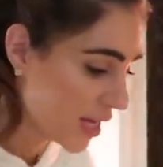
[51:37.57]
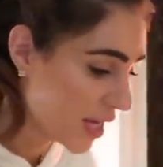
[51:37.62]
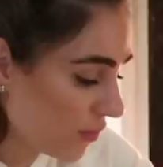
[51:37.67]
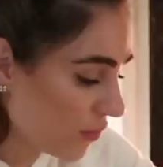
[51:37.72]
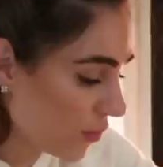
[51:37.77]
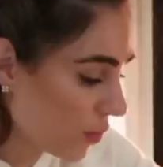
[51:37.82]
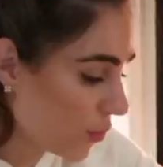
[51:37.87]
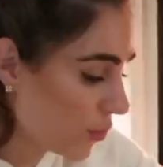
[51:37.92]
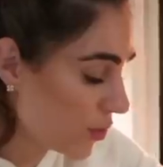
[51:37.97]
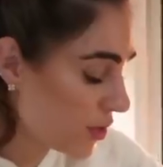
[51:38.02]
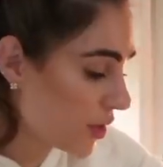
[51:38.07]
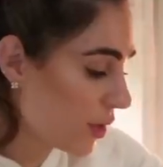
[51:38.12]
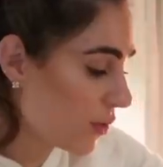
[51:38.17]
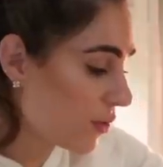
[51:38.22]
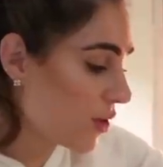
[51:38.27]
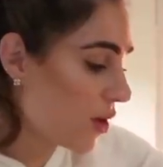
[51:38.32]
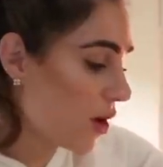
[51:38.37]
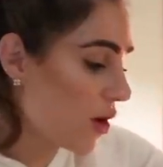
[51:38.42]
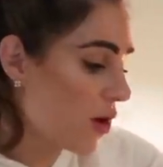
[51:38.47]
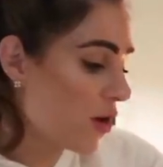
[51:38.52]
We've also
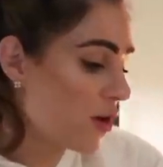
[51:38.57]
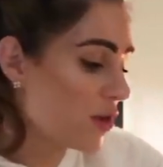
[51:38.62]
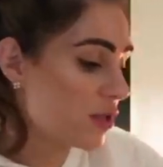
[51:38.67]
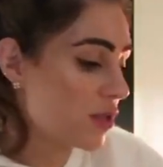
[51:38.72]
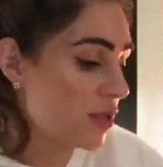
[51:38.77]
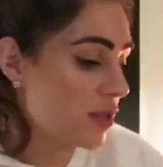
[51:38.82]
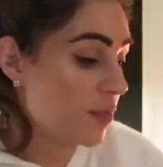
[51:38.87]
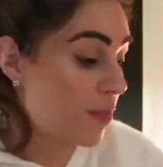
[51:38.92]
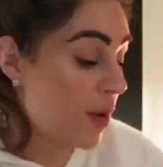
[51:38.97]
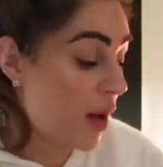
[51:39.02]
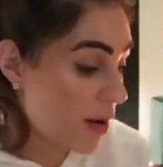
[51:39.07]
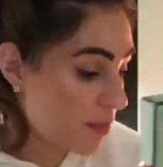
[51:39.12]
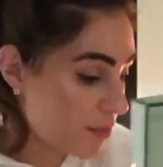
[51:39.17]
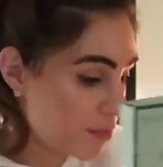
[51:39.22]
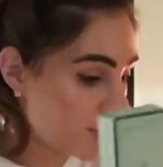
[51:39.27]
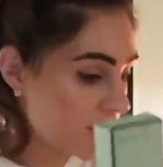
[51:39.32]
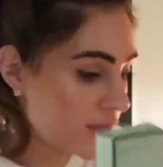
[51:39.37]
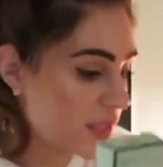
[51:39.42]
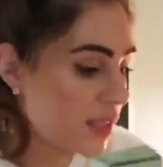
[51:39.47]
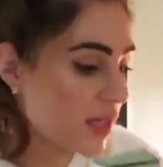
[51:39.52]
got the
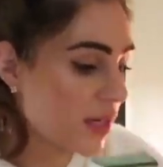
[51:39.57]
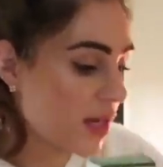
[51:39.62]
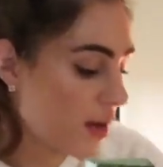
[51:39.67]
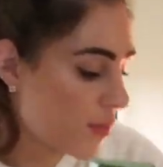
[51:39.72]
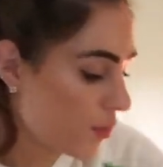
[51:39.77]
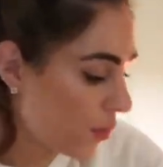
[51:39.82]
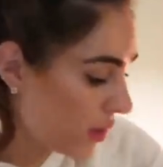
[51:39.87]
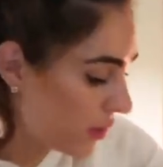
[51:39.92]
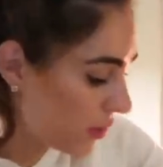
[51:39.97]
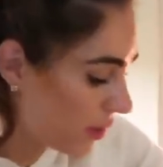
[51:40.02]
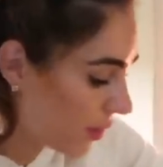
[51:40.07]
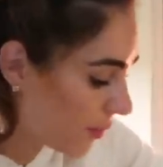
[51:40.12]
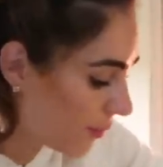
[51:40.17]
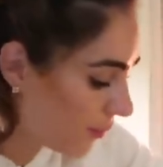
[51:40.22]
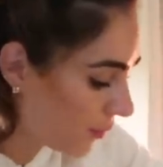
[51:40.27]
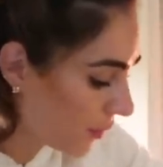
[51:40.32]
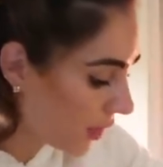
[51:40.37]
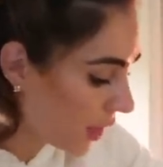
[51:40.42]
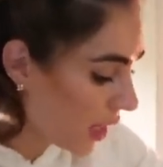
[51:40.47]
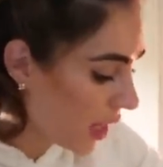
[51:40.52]
pumps that come with
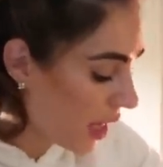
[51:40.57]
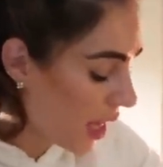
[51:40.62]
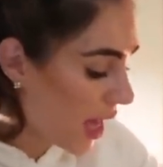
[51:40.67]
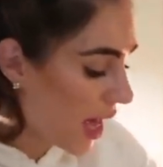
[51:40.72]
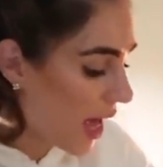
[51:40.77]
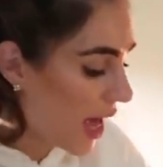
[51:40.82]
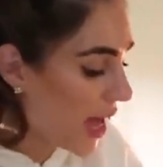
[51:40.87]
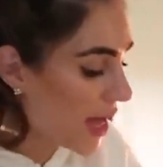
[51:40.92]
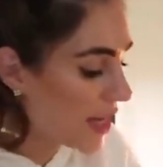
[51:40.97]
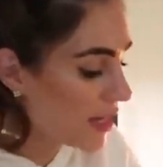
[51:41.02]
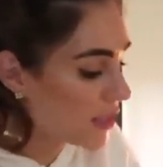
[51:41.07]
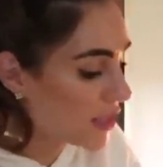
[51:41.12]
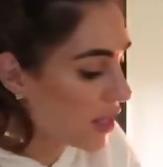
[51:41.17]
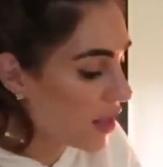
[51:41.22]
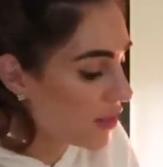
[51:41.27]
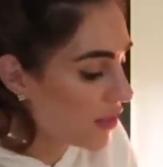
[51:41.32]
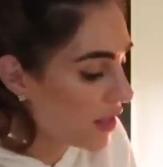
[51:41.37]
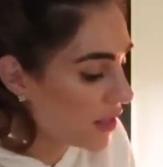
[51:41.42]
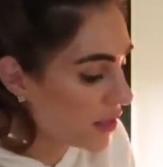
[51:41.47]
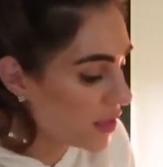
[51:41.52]
them, and
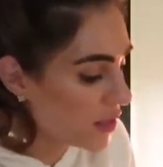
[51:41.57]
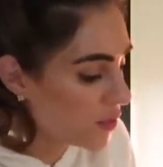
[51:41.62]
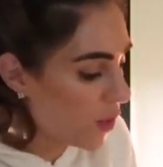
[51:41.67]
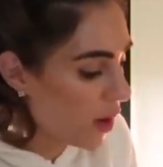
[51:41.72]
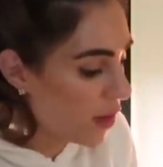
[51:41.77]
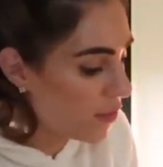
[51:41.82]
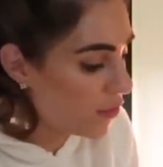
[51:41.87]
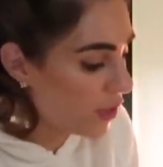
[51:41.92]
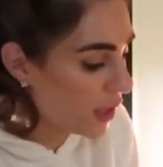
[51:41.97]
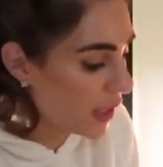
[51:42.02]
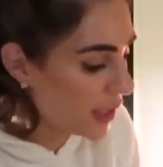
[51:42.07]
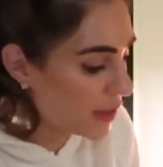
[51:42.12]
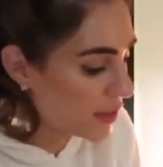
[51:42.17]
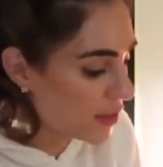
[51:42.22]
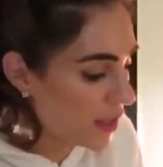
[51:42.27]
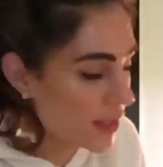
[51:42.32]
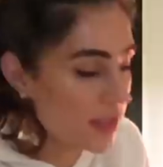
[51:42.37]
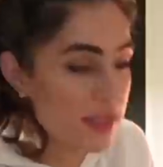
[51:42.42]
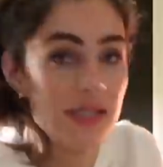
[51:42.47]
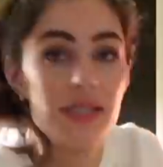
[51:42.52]
this is what I'm really
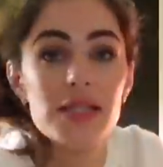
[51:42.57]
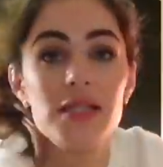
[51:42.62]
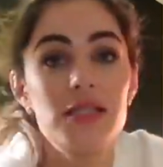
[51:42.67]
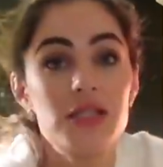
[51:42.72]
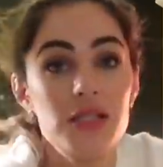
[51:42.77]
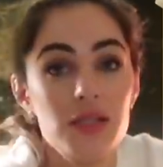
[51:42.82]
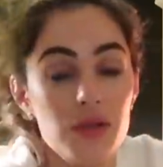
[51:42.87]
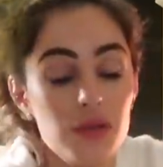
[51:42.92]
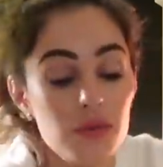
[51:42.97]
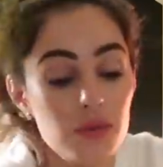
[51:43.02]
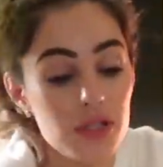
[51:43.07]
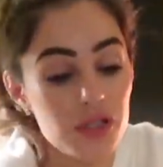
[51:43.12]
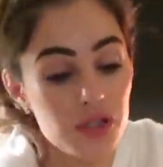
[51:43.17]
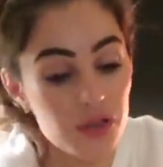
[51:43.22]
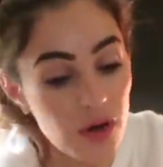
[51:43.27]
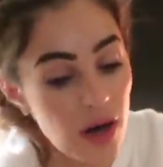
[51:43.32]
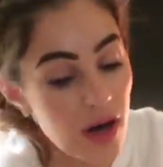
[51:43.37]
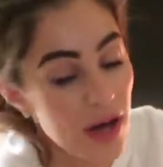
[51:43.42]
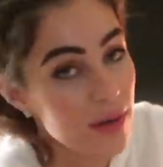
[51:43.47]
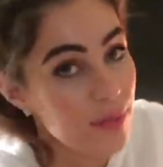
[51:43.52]
excited to
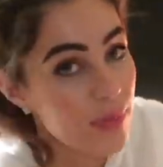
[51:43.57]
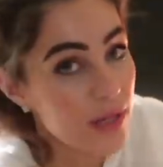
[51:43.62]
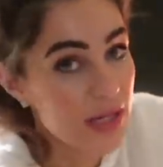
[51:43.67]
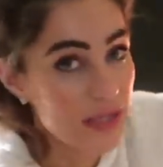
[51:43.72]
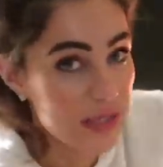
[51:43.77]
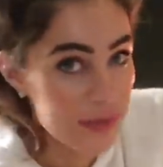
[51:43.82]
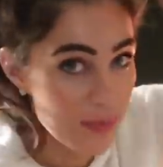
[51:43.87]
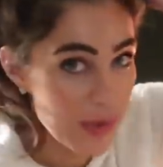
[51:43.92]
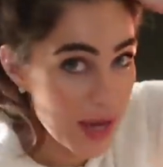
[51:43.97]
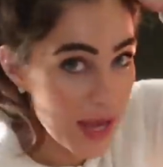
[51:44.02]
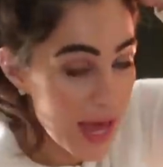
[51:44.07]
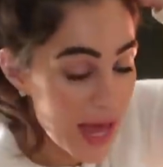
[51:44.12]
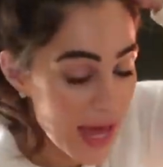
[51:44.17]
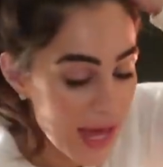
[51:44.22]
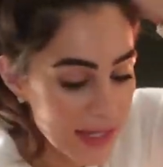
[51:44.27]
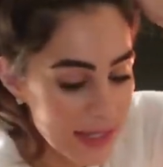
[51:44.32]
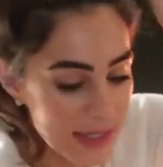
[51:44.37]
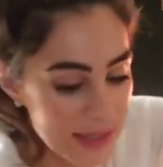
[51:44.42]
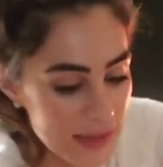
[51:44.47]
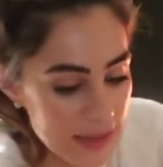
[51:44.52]
try because my
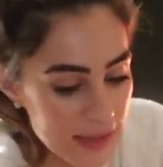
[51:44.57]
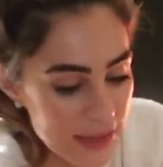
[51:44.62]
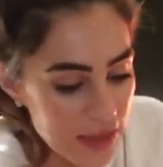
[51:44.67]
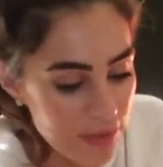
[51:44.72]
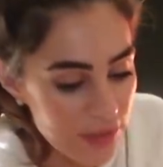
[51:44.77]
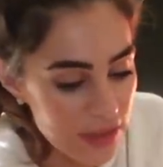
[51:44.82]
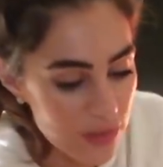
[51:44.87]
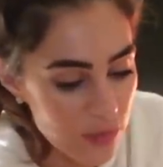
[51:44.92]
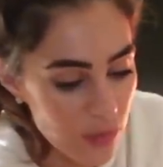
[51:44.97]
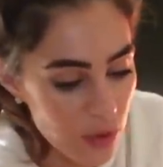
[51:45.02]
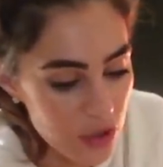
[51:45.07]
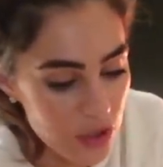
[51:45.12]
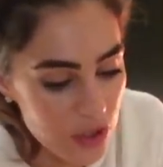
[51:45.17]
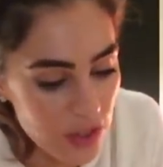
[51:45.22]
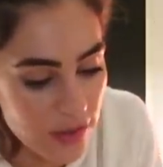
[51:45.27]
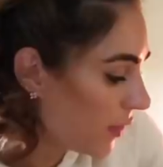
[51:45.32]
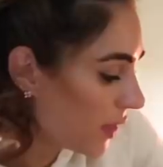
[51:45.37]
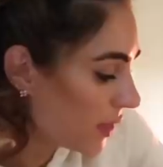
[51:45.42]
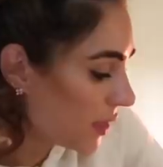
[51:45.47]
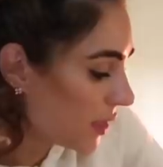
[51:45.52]
hair needs a serious wash.
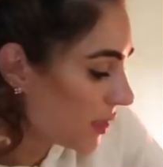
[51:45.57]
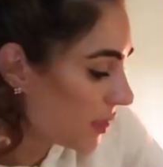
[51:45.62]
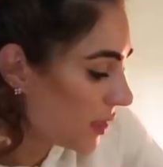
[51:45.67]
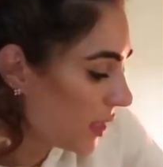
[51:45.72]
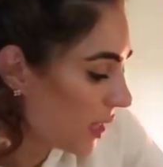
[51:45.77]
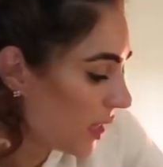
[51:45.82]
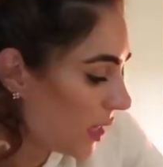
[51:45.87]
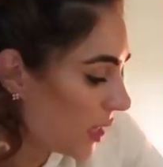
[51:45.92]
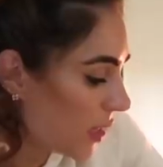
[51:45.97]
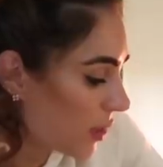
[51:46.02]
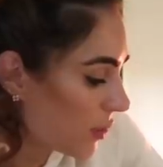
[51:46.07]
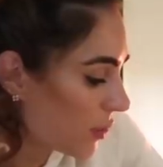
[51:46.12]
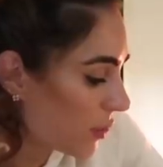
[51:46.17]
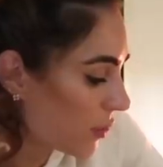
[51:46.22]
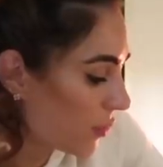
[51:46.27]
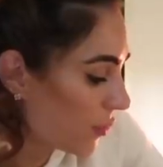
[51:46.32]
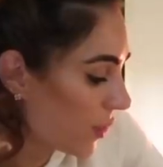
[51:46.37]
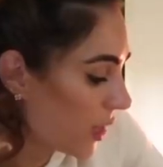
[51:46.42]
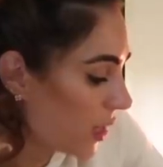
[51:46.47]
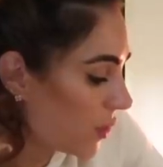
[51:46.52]
This is the
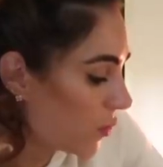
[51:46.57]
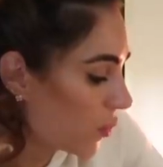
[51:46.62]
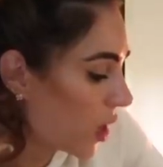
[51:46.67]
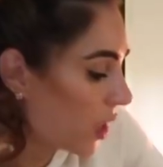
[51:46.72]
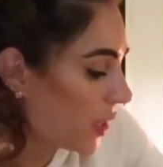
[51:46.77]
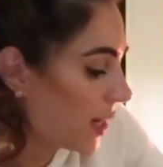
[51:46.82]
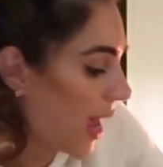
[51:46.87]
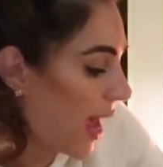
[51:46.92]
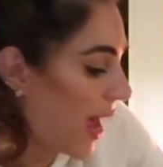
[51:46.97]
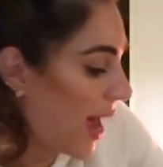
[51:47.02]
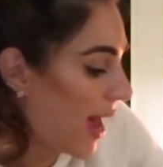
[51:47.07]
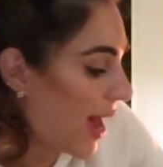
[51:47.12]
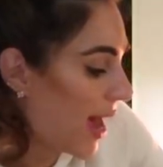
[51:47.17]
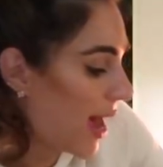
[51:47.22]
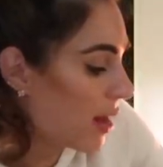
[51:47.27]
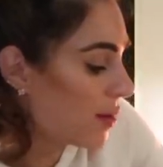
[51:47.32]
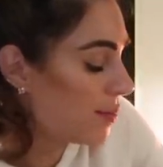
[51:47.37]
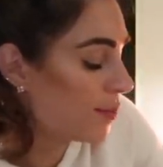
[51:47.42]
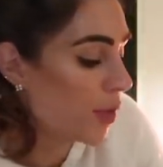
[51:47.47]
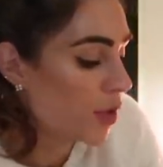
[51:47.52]
3-in-1
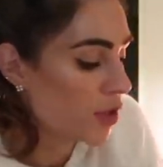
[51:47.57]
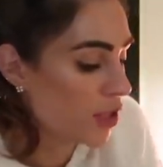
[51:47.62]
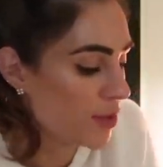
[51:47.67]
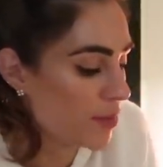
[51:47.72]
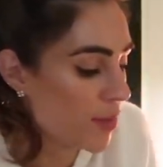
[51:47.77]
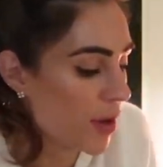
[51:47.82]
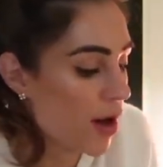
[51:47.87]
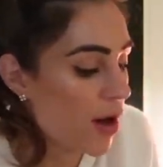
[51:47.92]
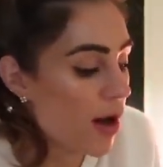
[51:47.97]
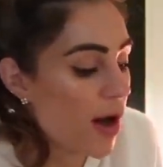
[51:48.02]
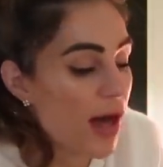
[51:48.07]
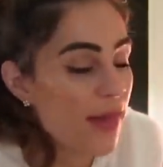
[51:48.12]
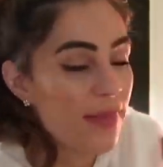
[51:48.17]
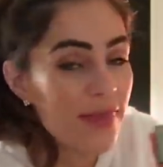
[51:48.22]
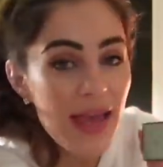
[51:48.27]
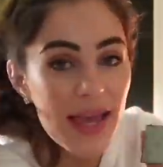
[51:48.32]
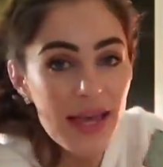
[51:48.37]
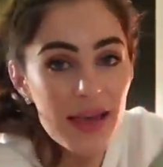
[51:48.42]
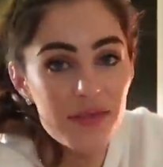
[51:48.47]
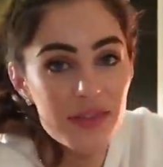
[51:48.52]
hair and body bar, and
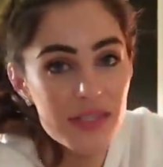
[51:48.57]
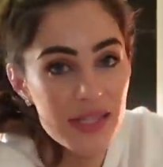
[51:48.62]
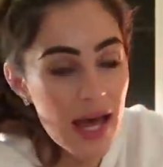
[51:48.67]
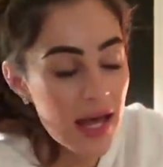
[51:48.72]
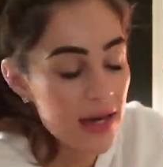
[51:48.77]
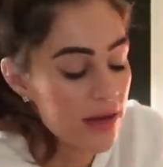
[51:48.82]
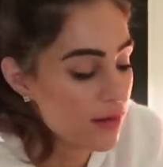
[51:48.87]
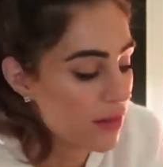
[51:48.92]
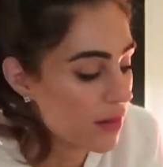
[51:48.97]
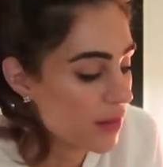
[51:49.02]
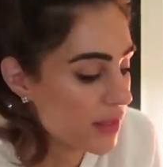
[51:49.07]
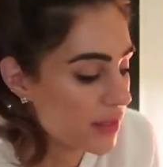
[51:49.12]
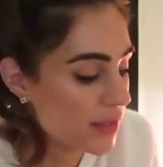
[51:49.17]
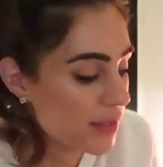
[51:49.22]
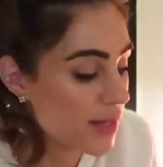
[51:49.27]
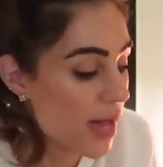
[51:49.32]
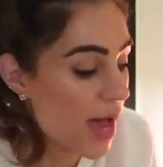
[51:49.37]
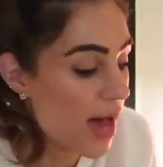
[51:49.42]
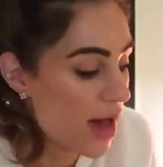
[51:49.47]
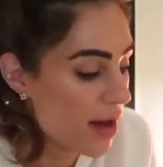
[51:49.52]
they have said that this
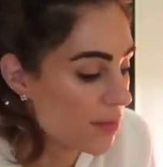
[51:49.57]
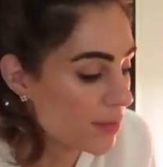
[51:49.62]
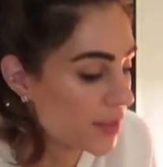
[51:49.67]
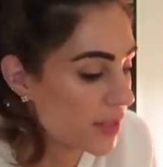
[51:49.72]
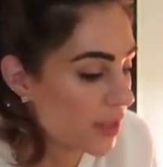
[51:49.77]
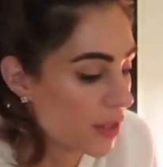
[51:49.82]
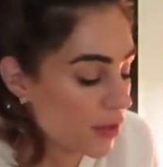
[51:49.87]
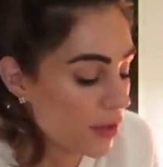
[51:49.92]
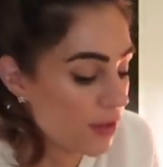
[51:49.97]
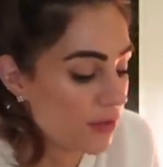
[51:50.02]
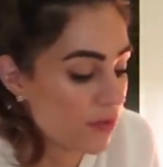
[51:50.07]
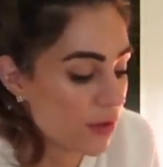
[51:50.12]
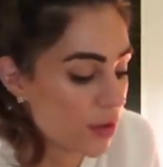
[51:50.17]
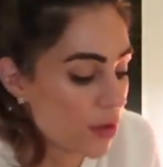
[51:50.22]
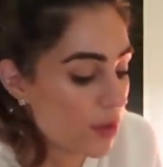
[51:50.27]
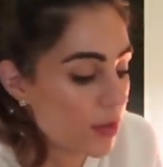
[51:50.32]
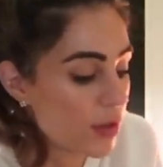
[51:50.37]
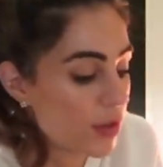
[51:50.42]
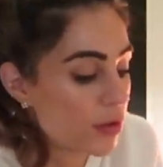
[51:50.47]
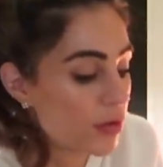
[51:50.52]
is absolutely
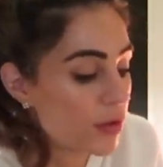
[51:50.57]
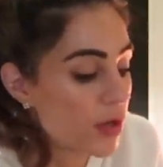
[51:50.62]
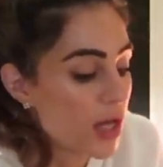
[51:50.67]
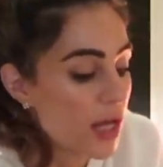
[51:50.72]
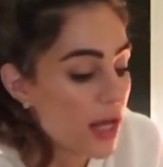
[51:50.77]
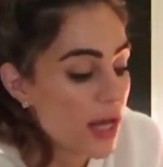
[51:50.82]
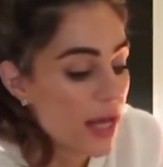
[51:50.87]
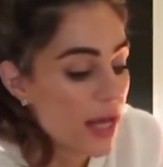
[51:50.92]
phenomenal.